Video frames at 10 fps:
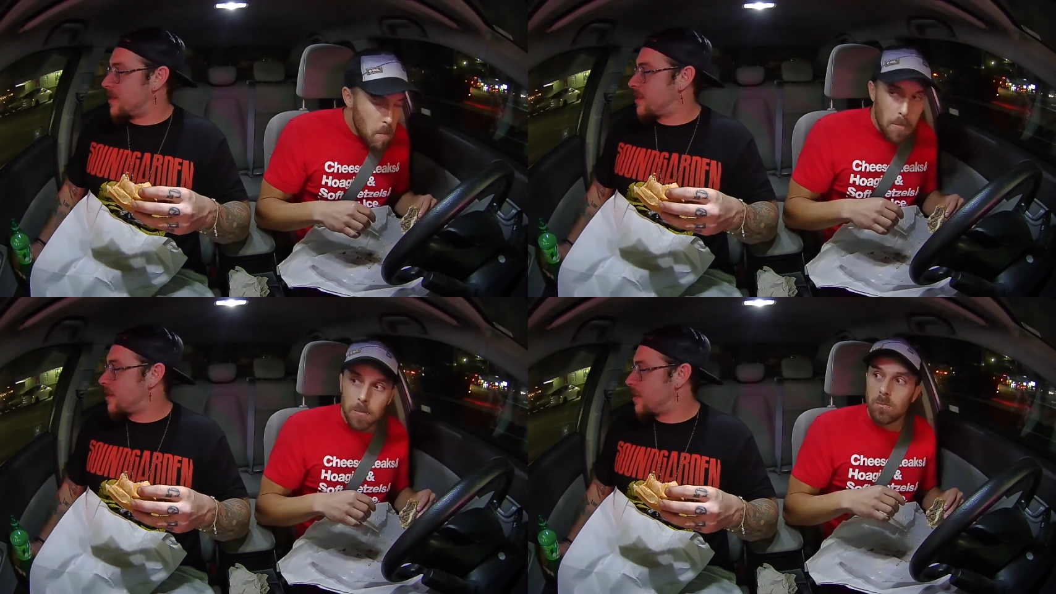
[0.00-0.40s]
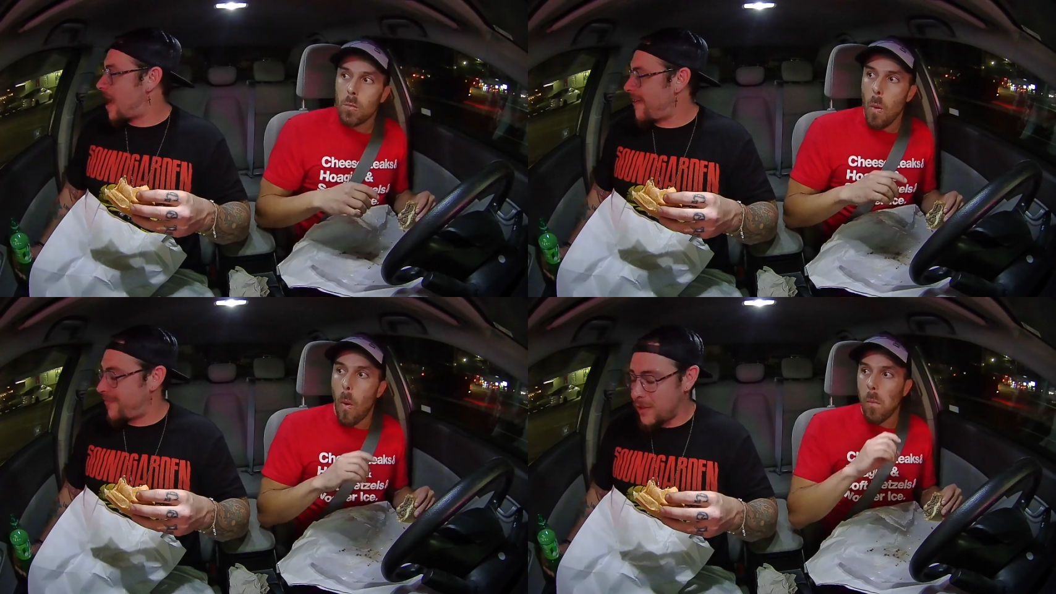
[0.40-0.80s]
Speaker 1: is
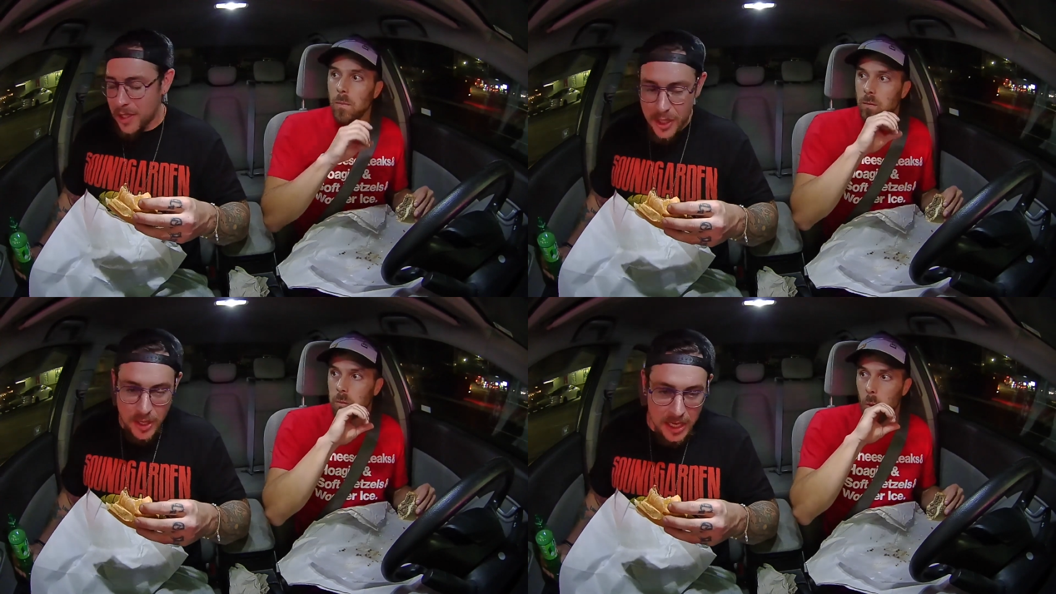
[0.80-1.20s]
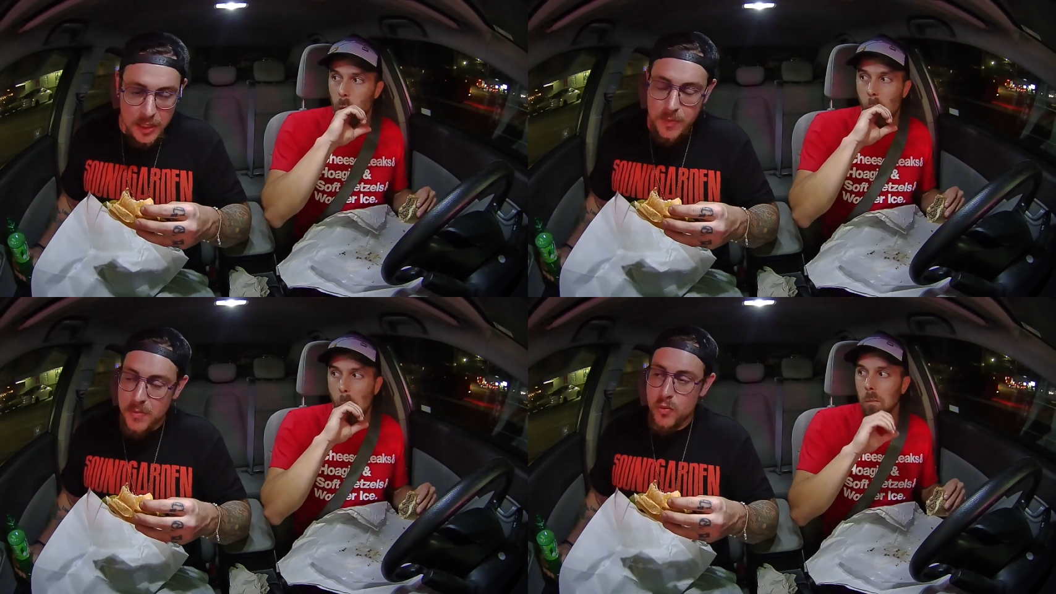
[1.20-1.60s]
I feel like you
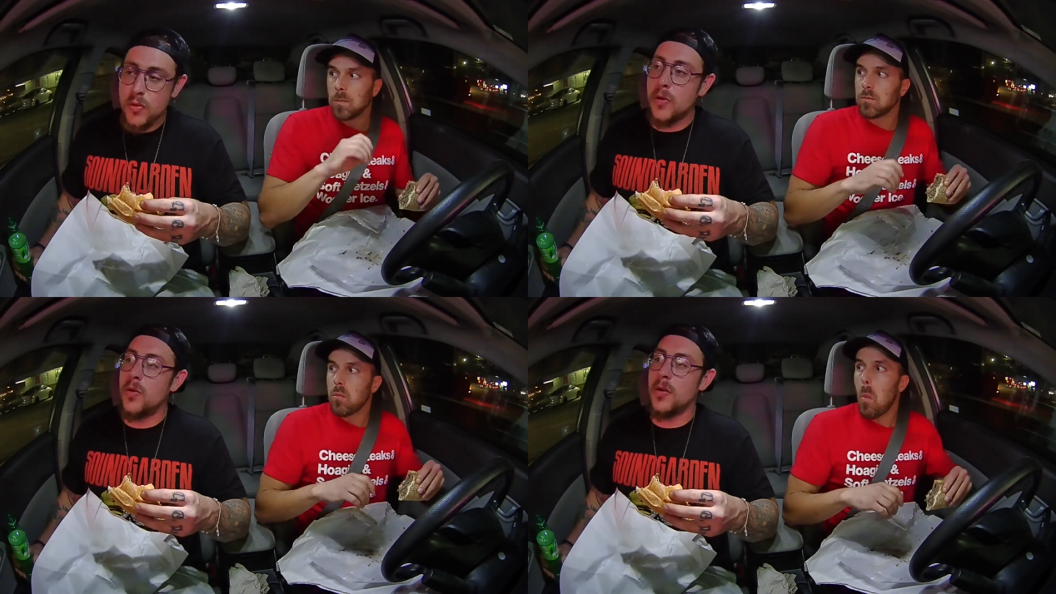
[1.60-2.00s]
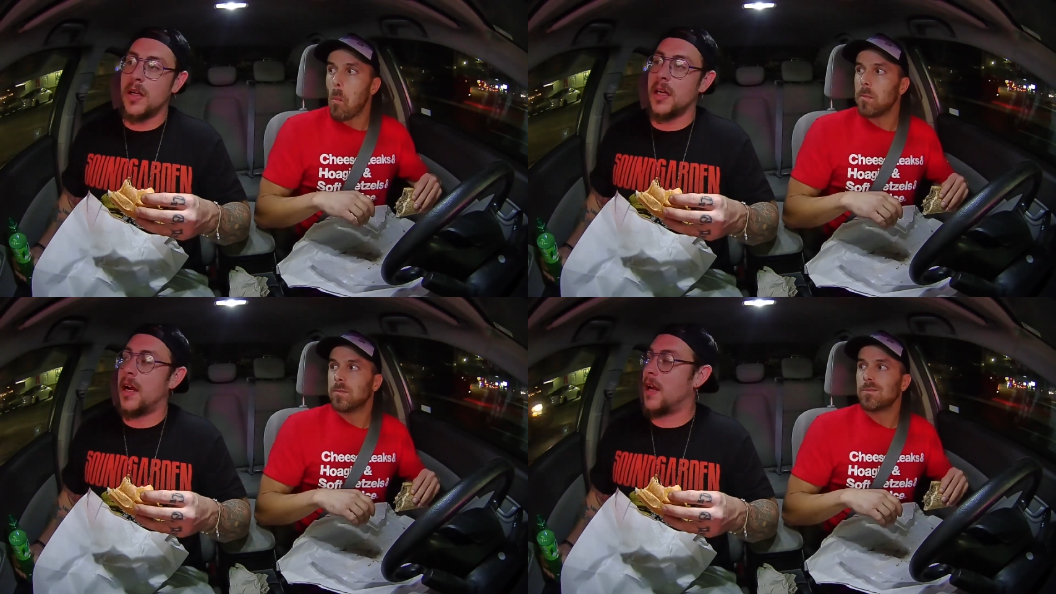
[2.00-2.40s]
had to be more
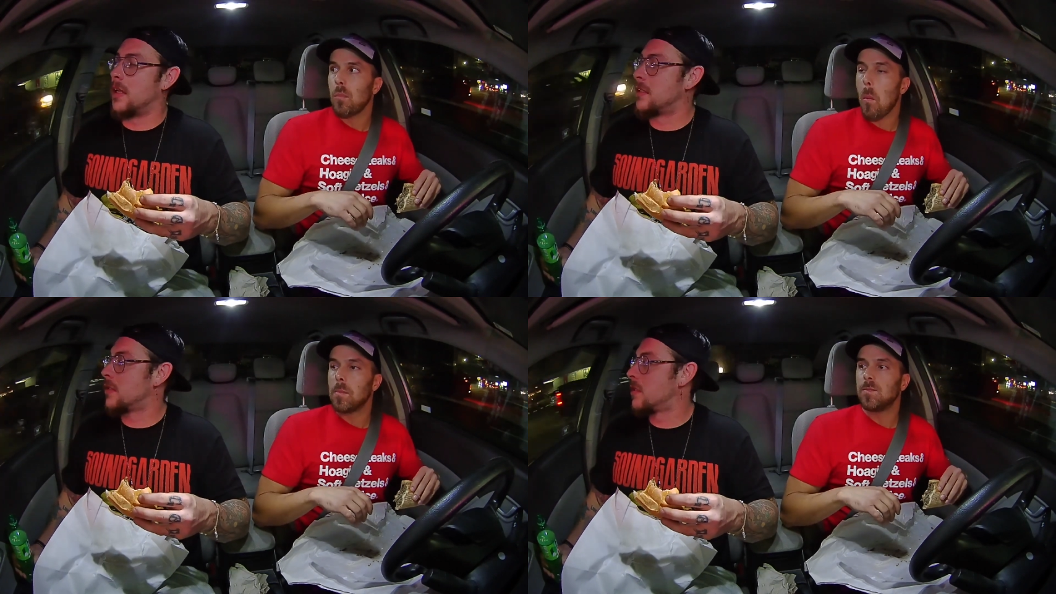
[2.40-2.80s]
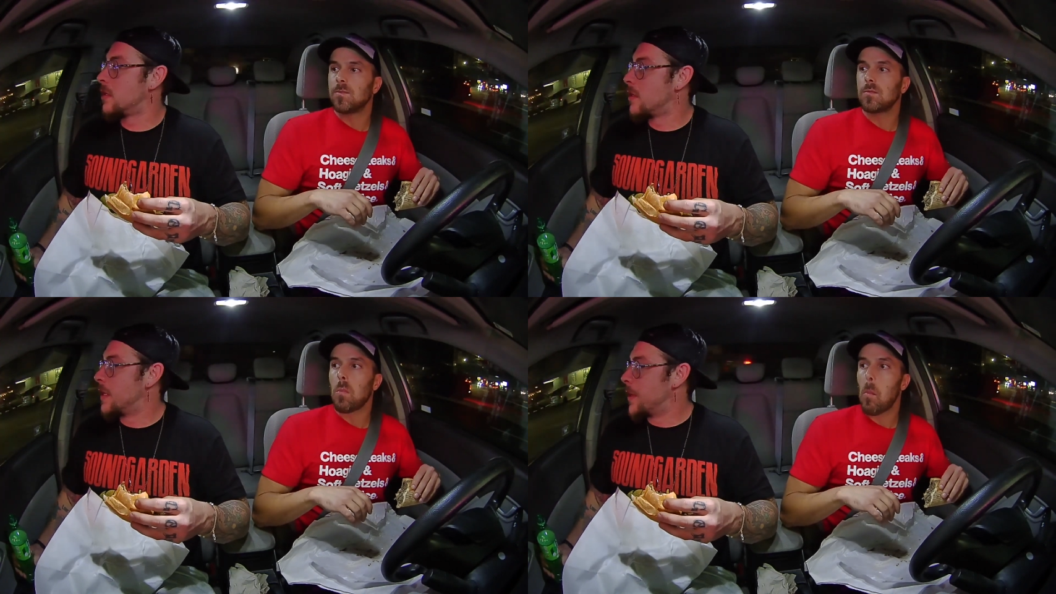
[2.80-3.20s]
organized
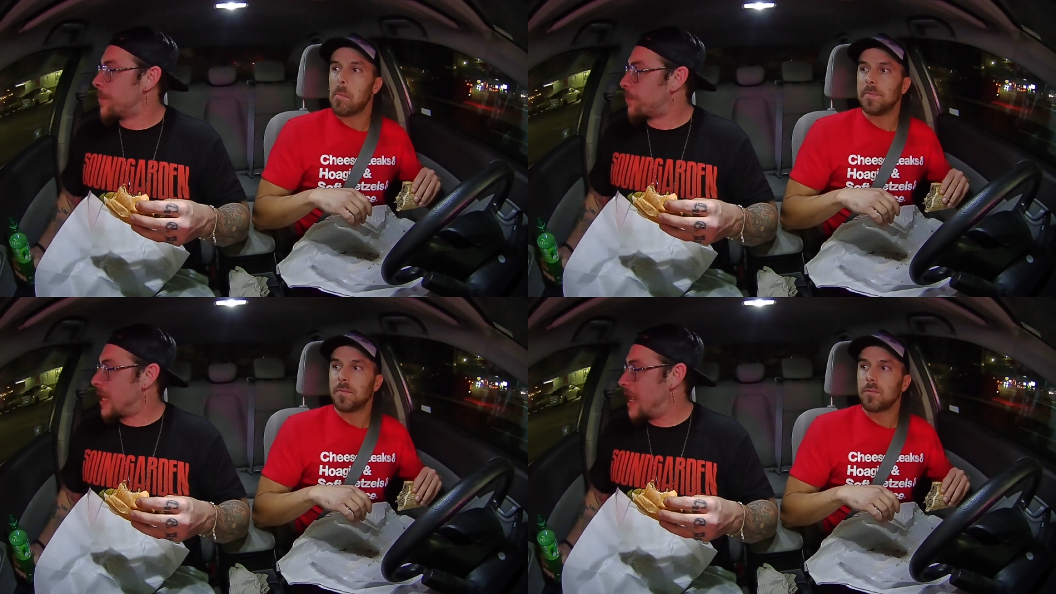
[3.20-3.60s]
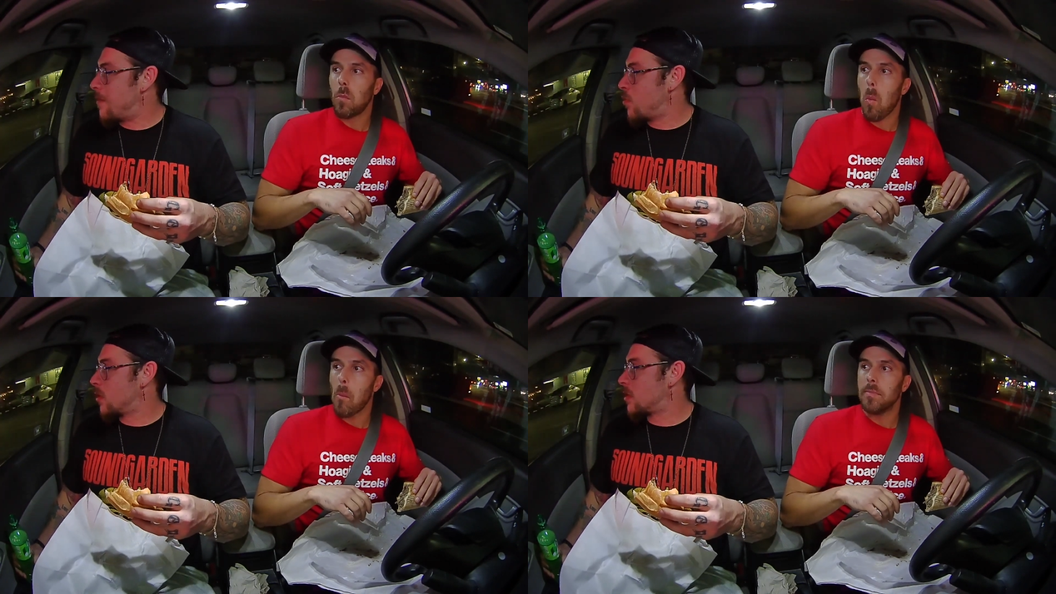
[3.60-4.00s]

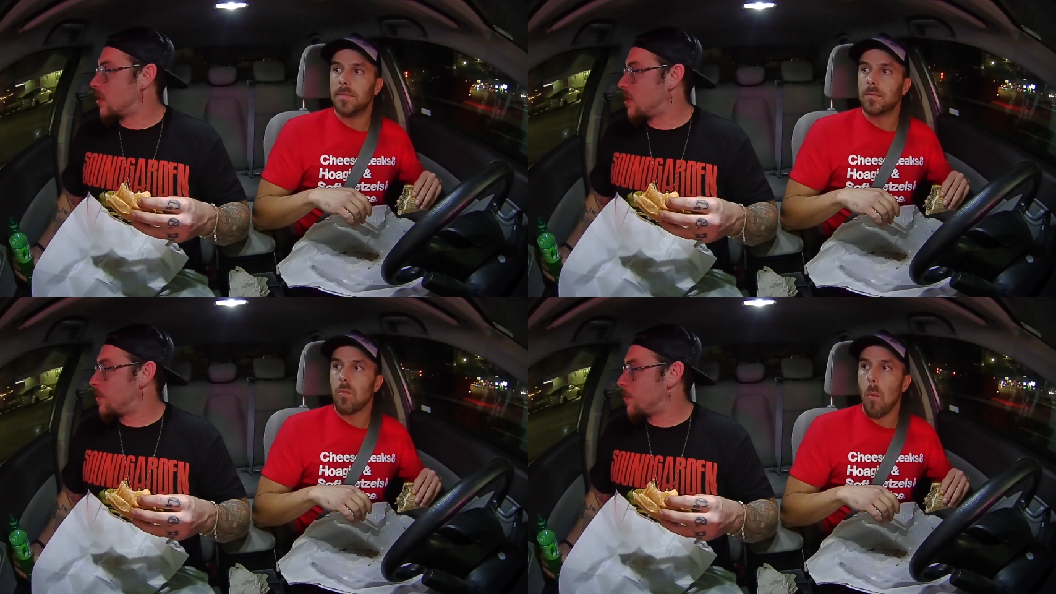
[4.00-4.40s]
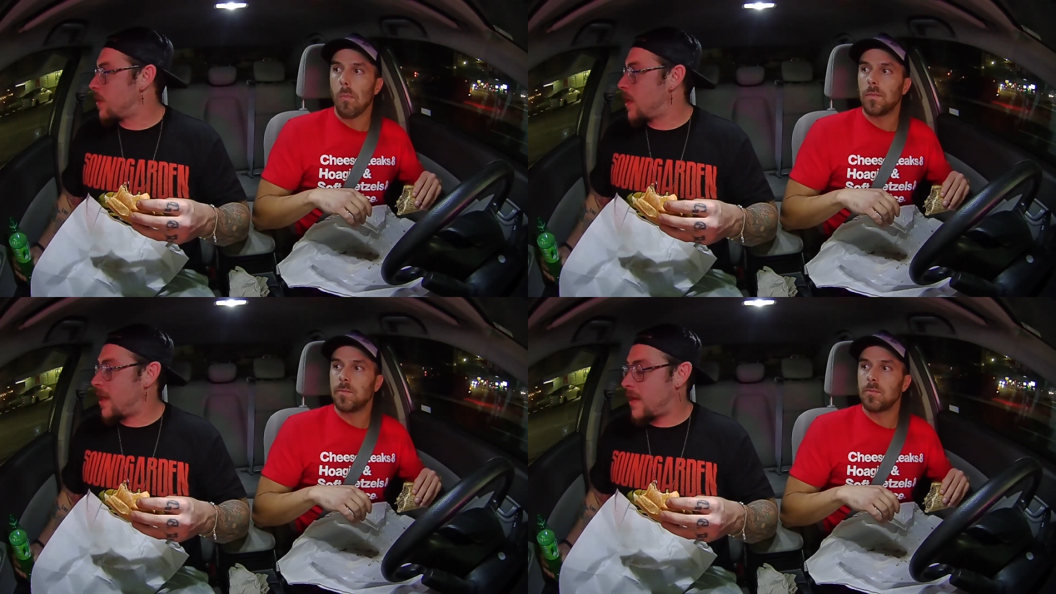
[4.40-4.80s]
and more
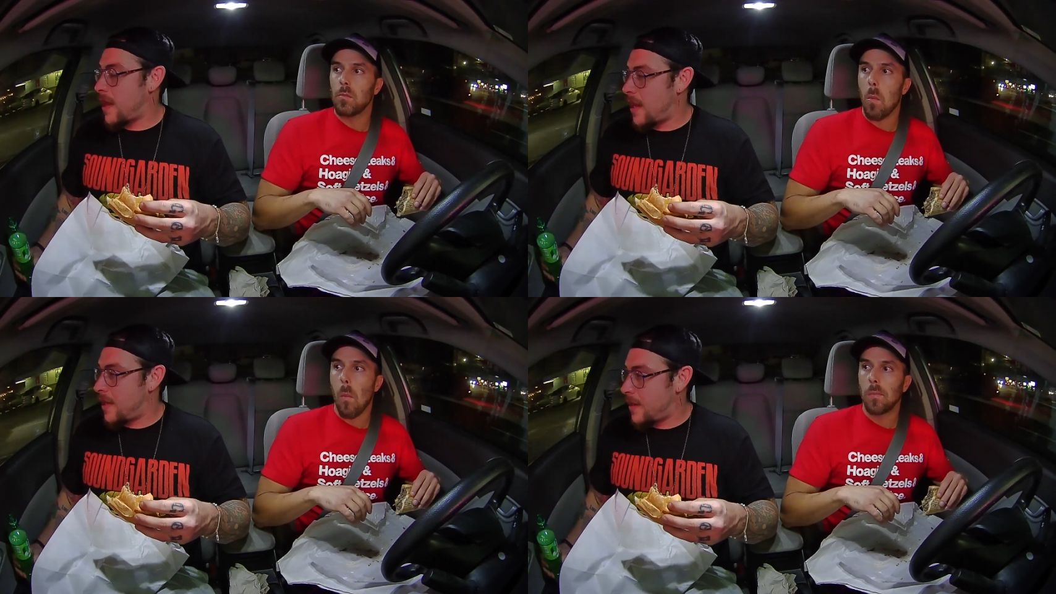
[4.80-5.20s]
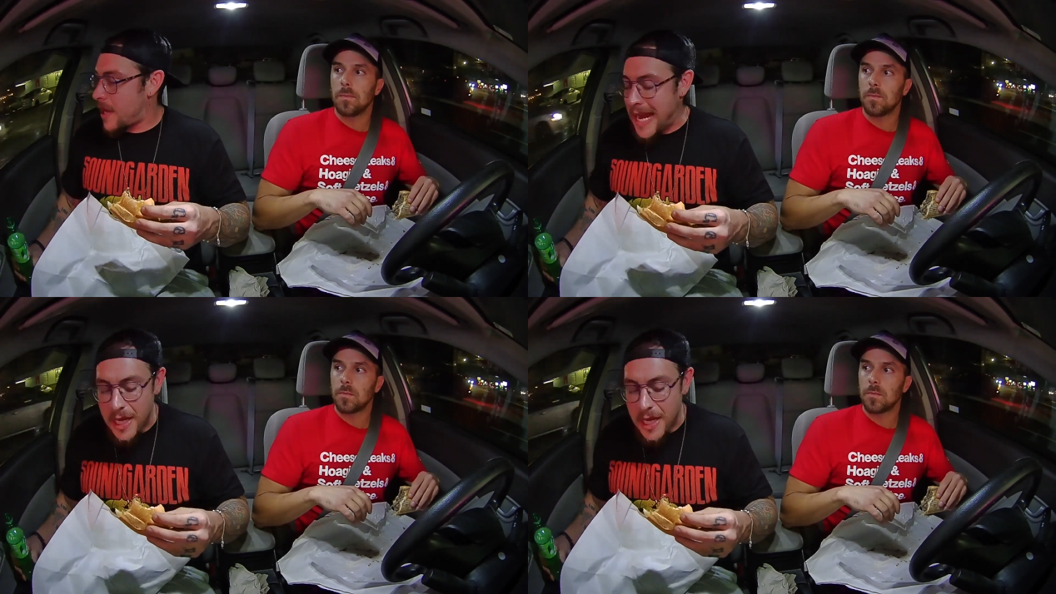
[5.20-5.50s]
deliberate and, and